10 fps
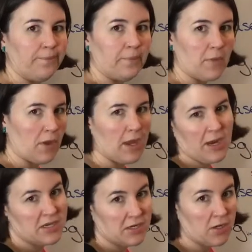Okay, and I
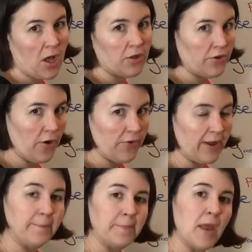didn't color code it.
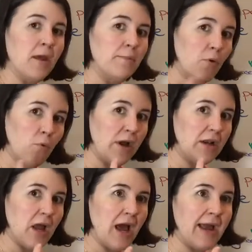But what
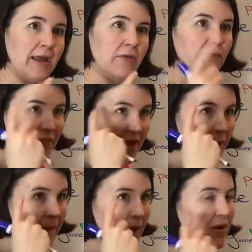I think
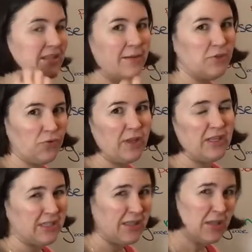about as I'm doing this,
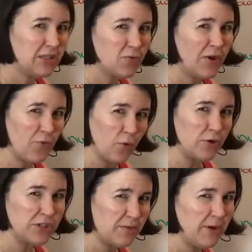and this is why the
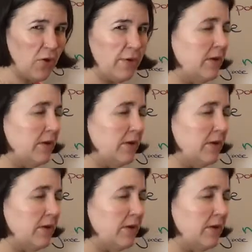words to me are really